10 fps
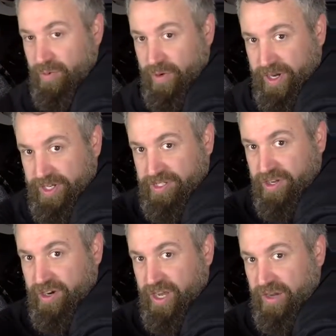We're going to
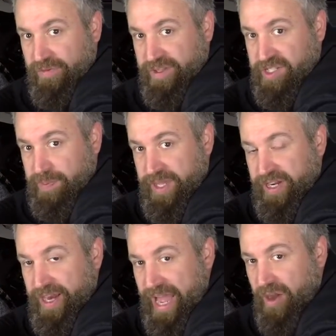start off with the
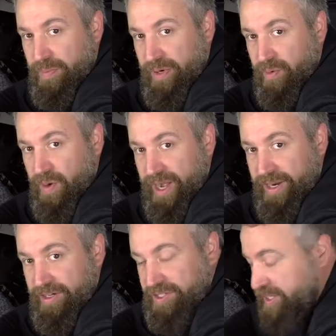speaker output
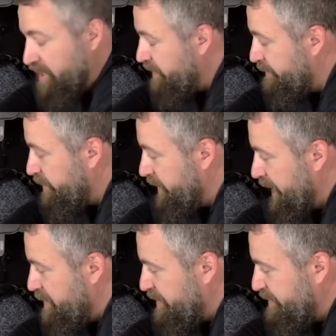wires for
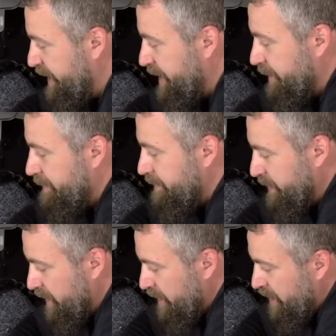the amplifier.
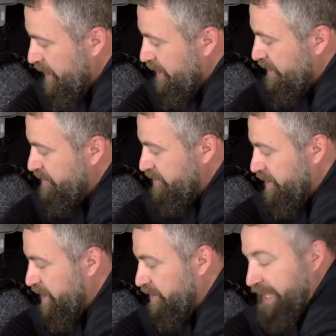These
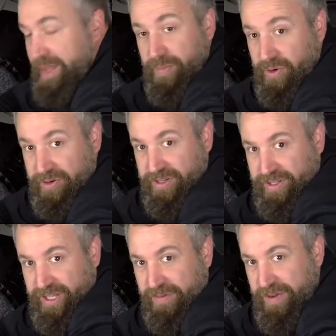are all labeled.
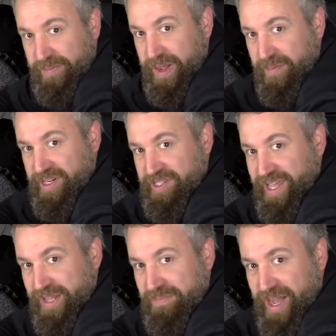If your memory's
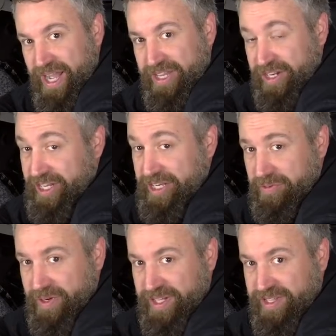like mine, you're going to
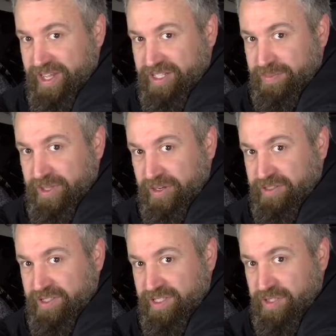want to take some
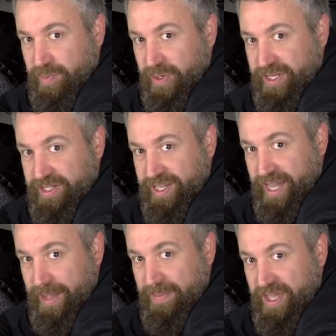notes at this point in
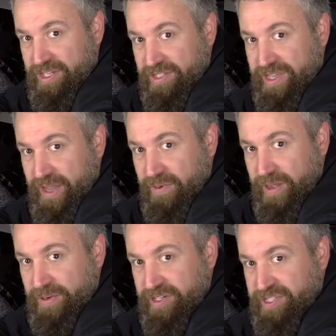time, so that
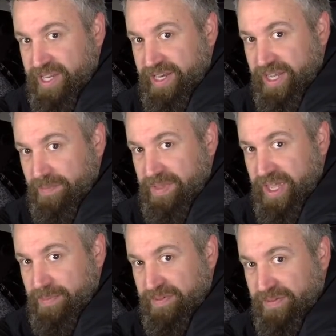way when you're setting up the
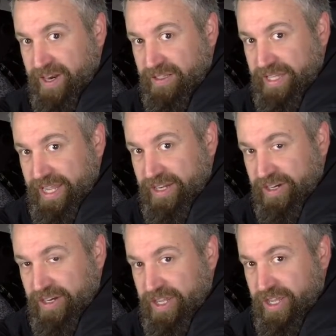amplifier
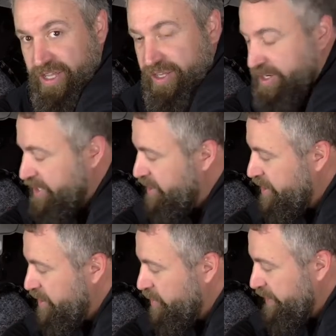later, you're going to
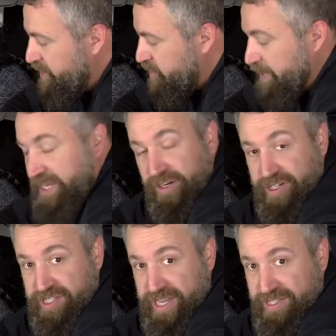know which speaker
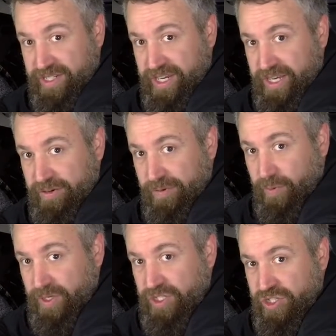is designated for
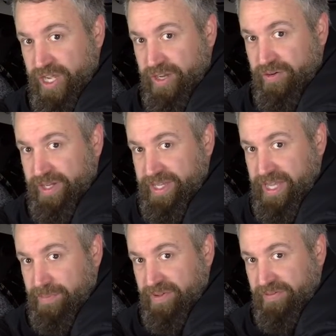which channel on the
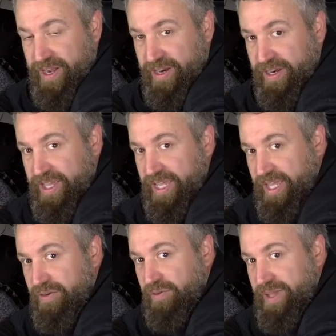amplifier,
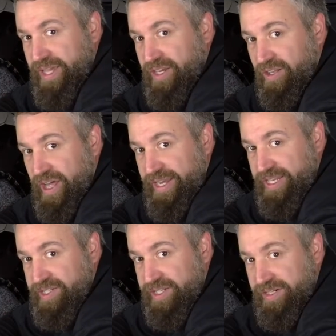and it will make it a lot
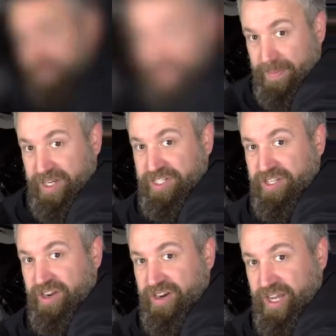easier. I'm going to
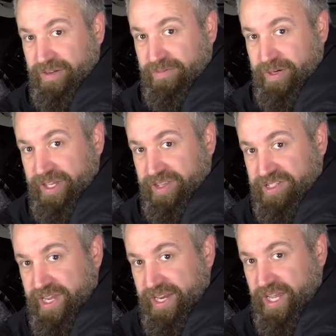start off with
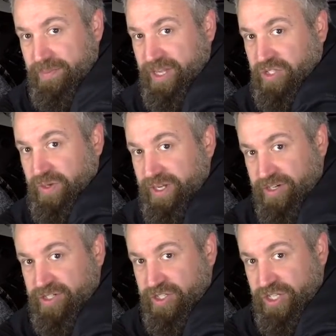setting up my
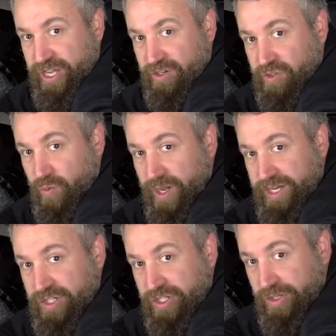tweeters on channels 1
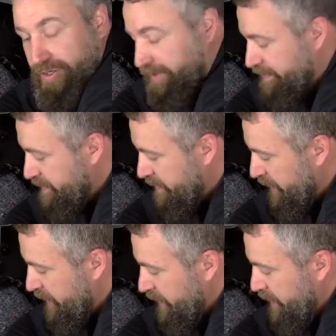and 2,
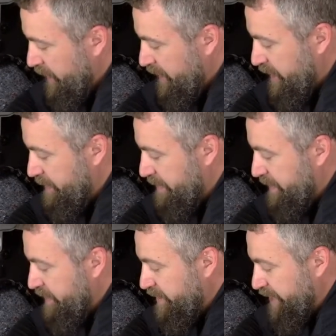and then my
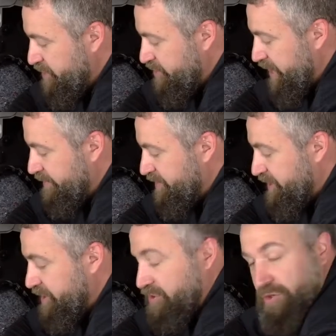mid-range drivers
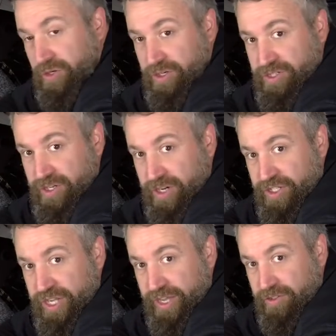in the doors
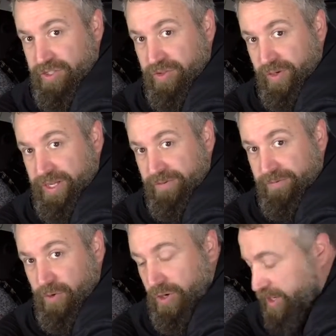on channels 3 and
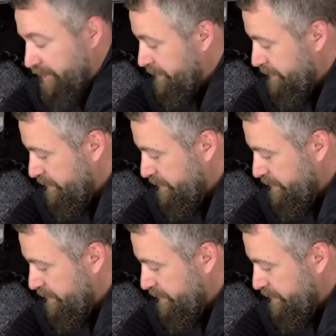4.